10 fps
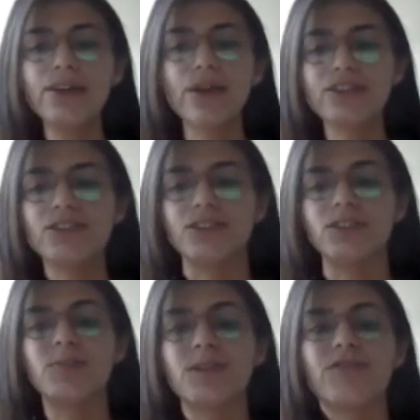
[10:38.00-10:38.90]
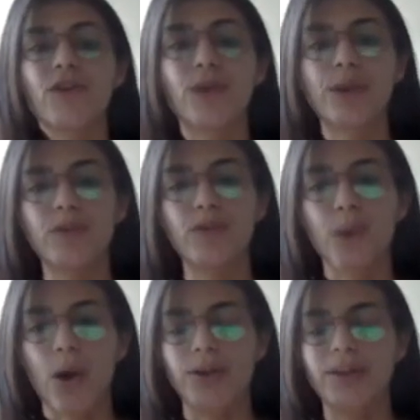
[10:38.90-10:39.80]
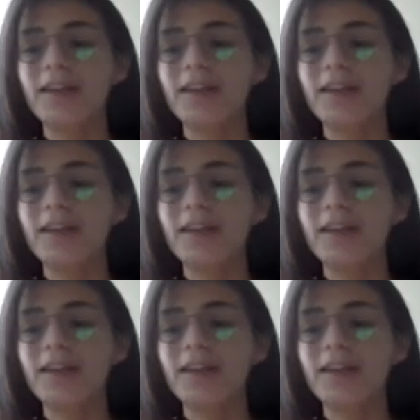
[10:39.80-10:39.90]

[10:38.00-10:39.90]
Any questions before we move on?